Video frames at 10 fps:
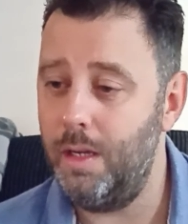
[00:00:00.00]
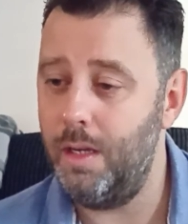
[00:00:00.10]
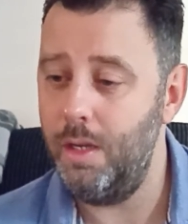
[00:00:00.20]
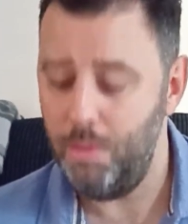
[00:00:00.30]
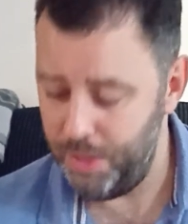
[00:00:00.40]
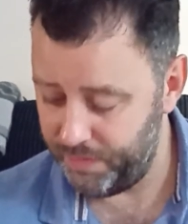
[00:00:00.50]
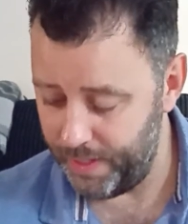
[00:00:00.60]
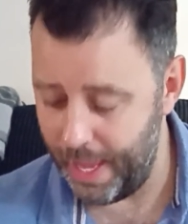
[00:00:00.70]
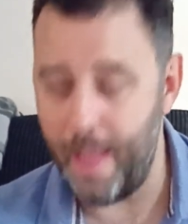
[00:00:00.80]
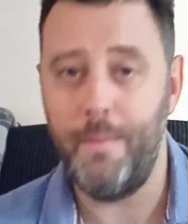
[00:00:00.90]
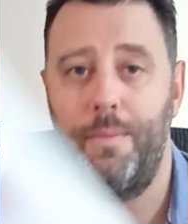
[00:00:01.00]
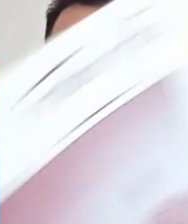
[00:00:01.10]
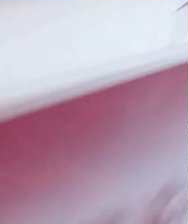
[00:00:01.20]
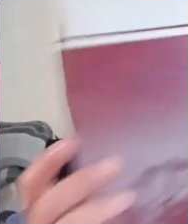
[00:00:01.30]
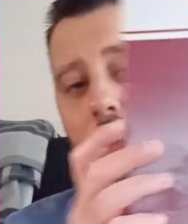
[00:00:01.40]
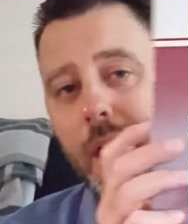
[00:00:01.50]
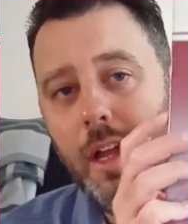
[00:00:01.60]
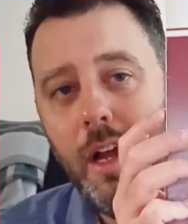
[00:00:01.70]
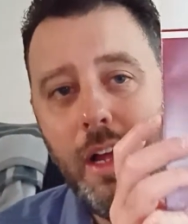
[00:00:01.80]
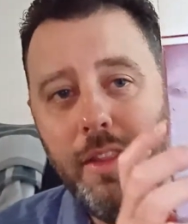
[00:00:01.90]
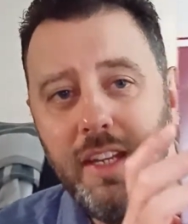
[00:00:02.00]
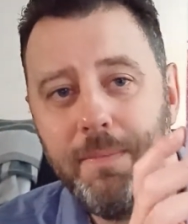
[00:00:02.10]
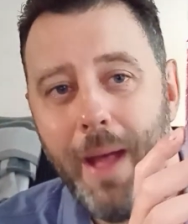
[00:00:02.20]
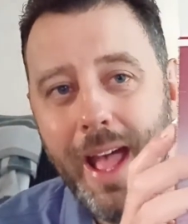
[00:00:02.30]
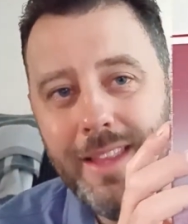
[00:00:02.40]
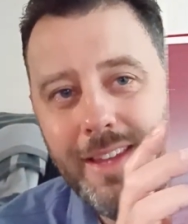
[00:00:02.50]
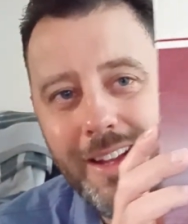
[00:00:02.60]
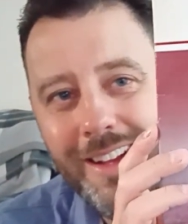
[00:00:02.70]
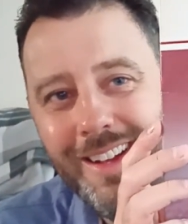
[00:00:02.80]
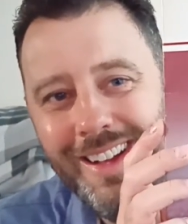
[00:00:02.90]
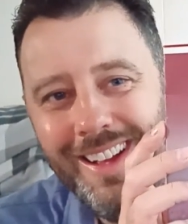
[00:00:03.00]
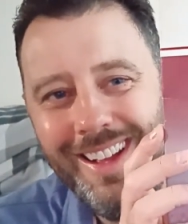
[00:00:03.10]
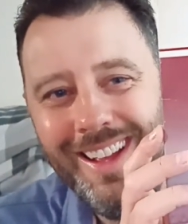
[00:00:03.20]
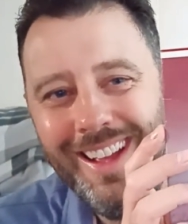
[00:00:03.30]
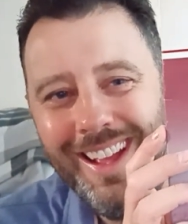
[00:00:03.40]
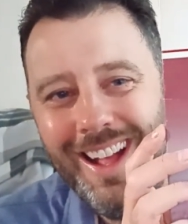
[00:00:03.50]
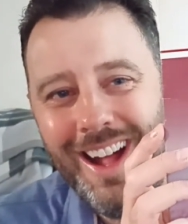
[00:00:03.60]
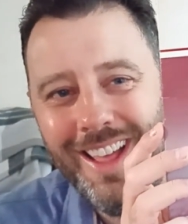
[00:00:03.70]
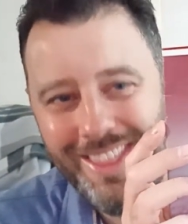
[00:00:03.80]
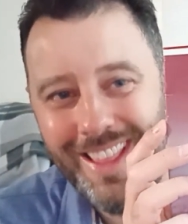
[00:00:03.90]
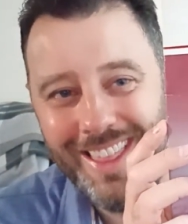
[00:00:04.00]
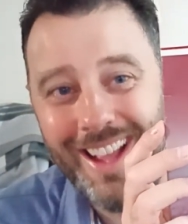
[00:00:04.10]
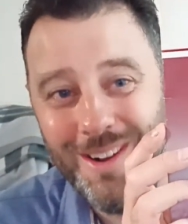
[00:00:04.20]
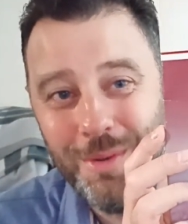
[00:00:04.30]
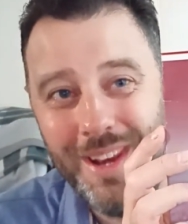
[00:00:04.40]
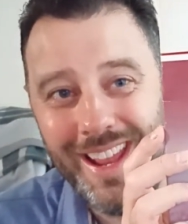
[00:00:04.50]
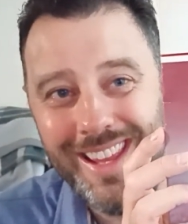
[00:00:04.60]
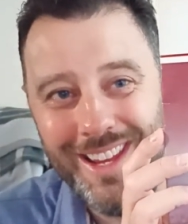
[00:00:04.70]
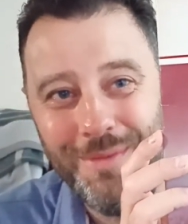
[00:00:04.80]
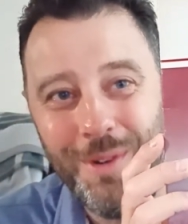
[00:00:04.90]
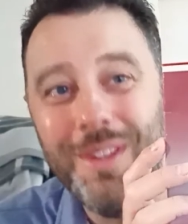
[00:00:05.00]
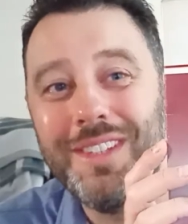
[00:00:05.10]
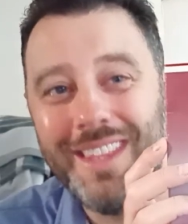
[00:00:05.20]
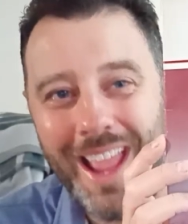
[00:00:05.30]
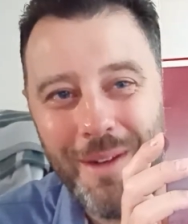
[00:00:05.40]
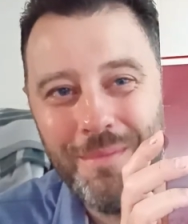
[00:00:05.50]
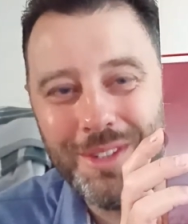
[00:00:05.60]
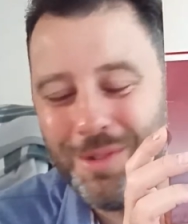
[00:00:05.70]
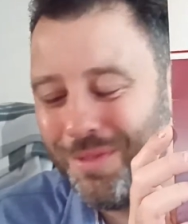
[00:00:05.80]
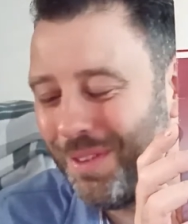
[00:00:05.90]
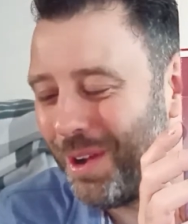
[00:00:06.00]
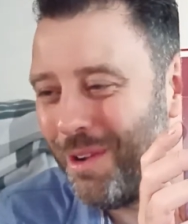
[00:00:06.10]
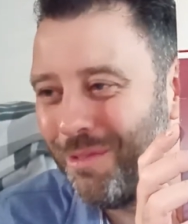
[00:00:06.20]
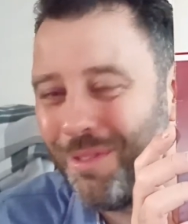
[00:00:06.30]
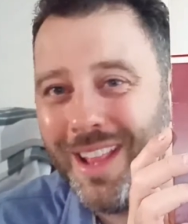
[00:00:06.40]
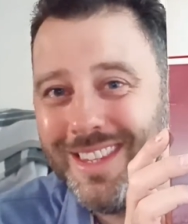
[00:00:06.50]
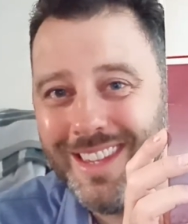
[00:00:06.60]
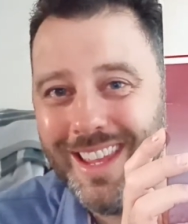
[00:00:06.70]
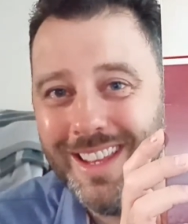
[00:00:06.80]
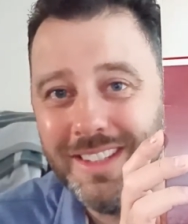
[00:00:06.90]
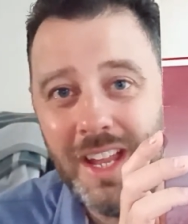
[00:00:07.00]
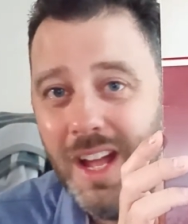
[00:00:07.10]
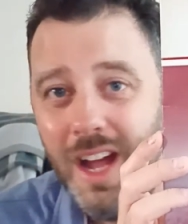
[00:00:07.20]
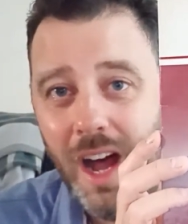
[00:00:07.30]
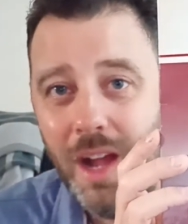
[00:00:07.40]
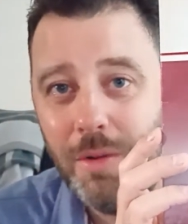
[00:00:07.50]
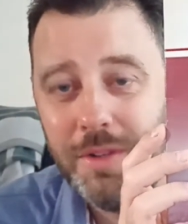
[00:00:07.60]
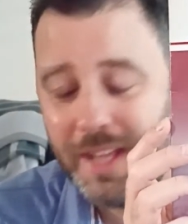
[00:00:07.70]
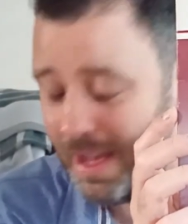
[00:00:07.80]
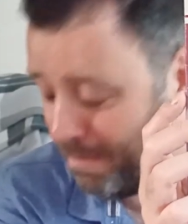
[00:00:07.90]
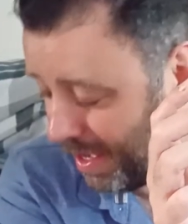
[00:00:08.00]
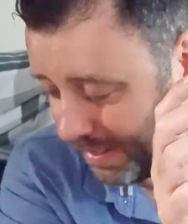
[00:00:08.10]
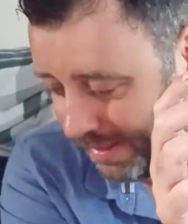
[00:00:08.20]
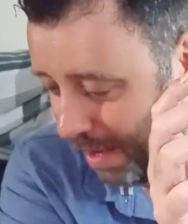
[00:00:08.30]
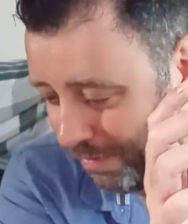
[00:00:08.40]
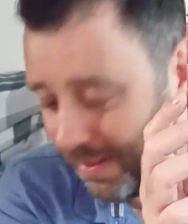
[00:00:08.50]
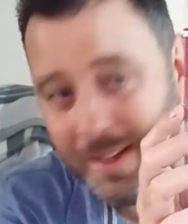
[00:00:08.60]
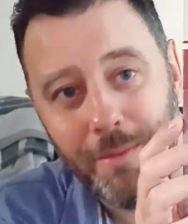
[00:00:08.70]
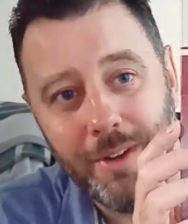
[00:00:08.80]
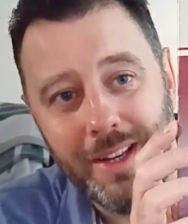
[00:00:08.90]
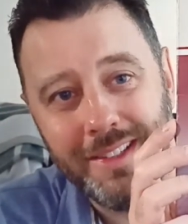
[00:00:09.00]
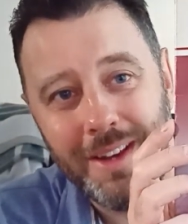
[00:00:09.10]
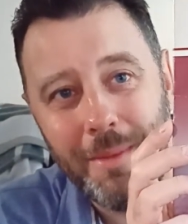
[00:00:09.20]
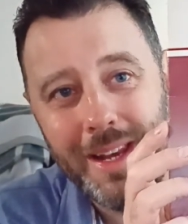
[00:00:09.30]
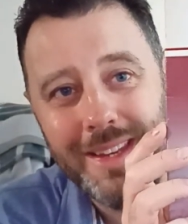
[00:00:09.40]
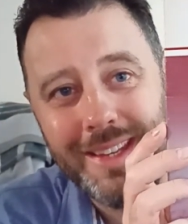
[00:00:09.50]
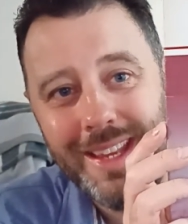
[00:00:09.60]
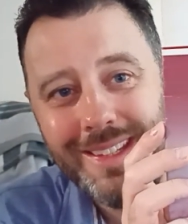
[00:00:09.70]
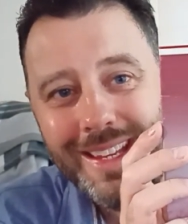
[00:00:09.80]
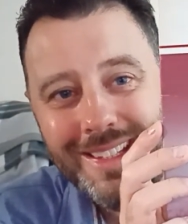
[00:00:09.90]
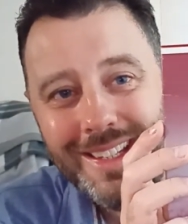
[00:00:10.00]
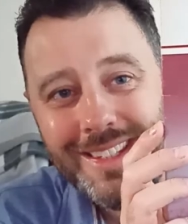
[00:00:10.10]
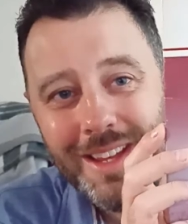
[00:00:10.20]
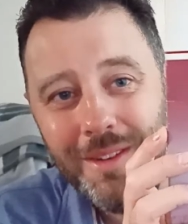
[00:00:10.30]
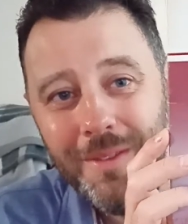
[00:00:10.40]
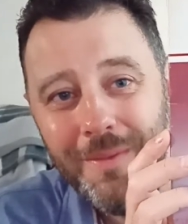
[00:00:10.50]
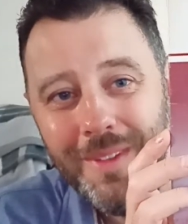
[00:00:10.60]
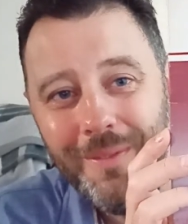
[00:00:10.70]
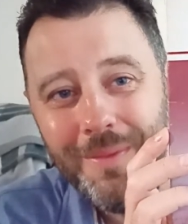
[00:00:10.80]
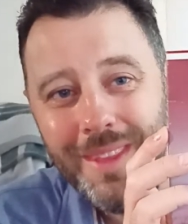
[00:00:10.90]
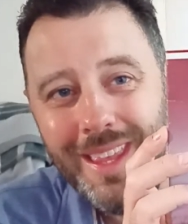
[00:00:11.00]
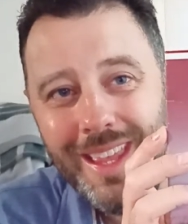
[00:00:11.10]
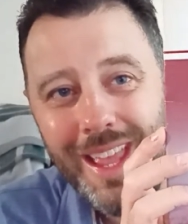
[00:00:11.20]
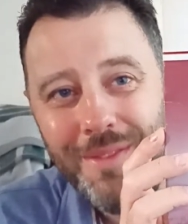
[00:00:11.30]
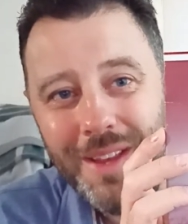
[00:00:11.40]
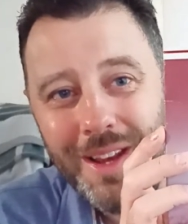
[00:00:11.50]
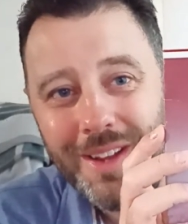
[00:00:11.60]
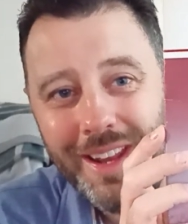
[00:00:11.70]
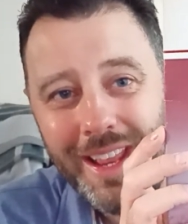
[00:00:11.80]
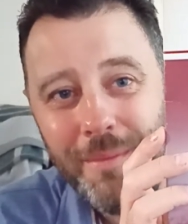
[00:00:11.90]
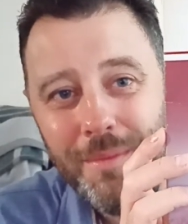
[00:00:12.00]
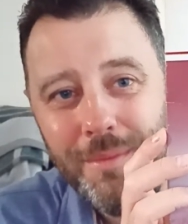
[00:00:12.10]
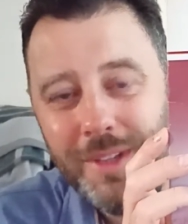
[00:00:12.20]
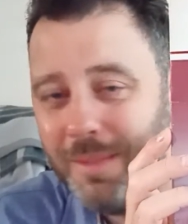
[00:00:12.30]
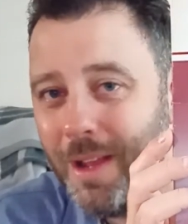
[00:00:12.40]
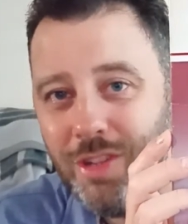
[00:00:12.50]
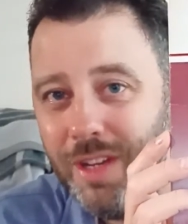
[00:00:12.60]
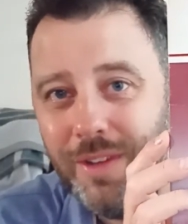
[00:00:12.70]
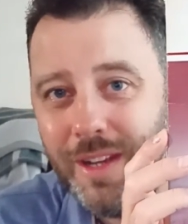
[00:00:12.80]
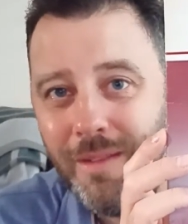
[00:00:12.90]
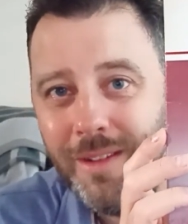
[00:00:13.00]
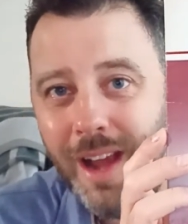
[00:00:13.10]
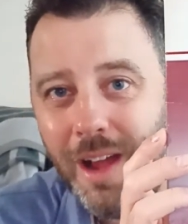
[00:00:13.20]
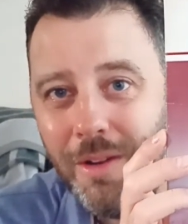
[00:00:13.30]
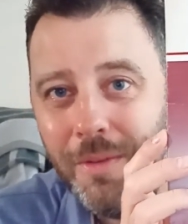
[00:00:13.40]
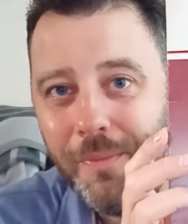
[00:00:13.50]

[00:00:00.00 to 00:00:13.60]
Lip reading: I always forget. This band, I think they're called Naked Voice, and the album's called Forgotten Frontiers. I always get it mixed up for some reason. I mean, it's easy to, if you look at it, especially if you don't know